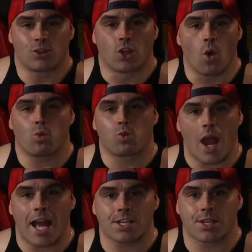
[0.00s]
Don't
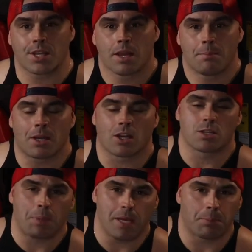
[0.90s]
rest
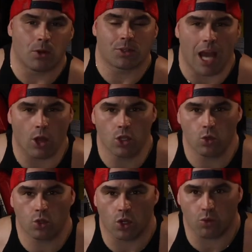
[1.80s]
because people tell
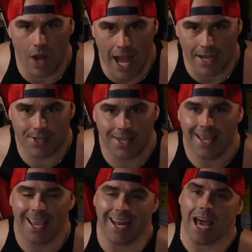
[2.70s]
you to rest.
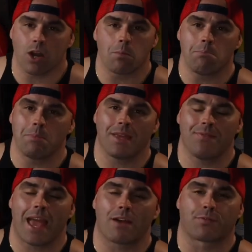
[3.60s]
And I don't
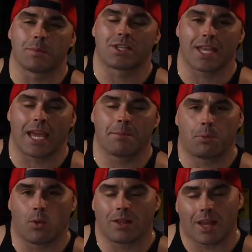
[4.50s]
mean that from a
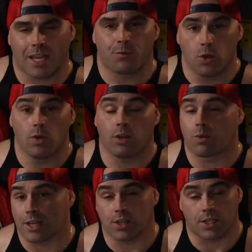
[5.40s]
standpoint like if you need
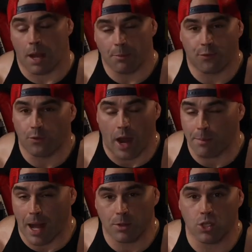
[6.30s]
rest, listen, I'm,
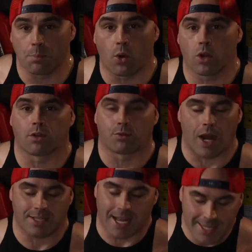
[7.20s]
I'm, I'm a supporter of
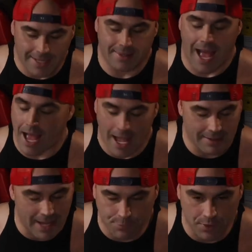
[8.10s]
rest. I get that. I, I
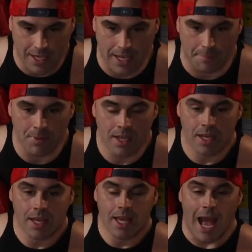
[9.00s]
definitely am.
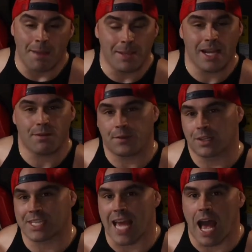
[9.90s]
I mean it
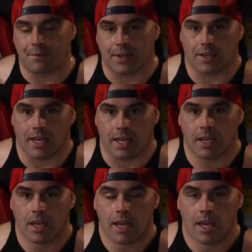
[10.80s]
philosophically
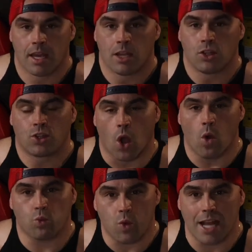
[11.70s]

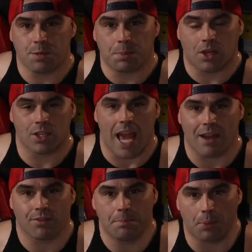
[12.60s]
don't rest because
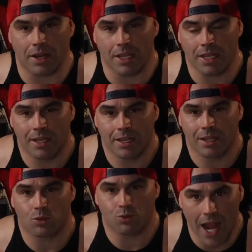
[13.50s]
everybody
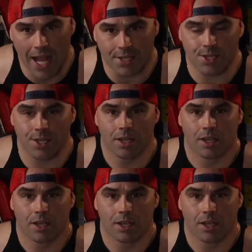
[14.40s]
rests.